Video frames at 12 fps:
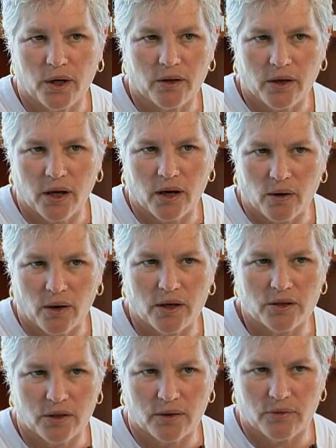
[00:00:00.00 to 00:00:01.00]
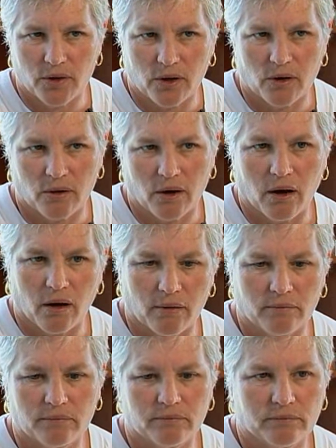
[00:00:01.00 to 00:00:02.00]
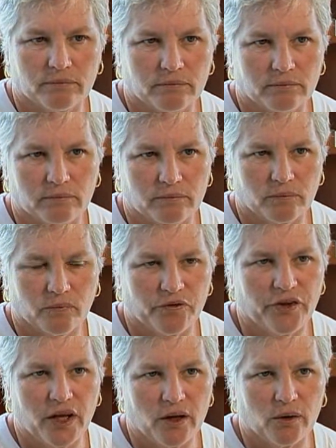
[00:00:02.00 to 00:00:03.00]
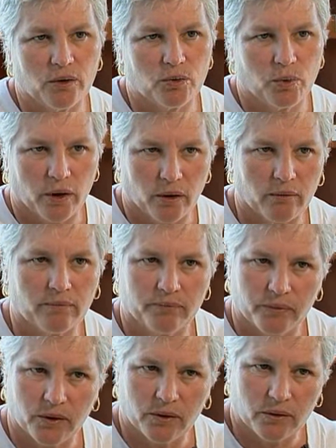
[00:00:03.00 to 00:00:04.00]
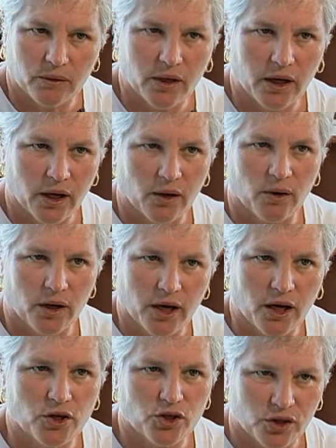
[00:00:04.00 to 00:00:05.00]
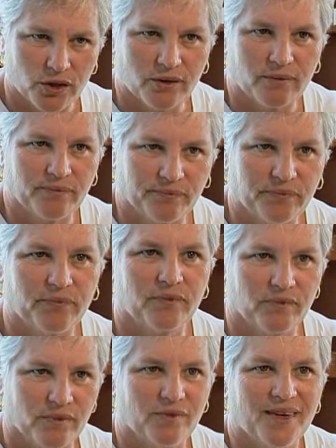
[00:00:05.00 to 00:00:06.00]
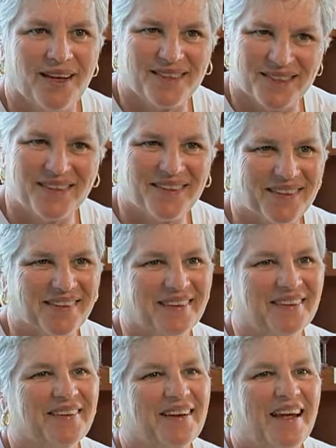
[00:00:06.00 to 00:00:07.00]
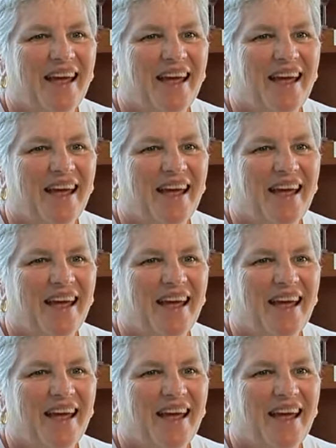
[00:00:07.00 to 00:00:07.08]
it in the areas of their um, field where the irrigation isn't and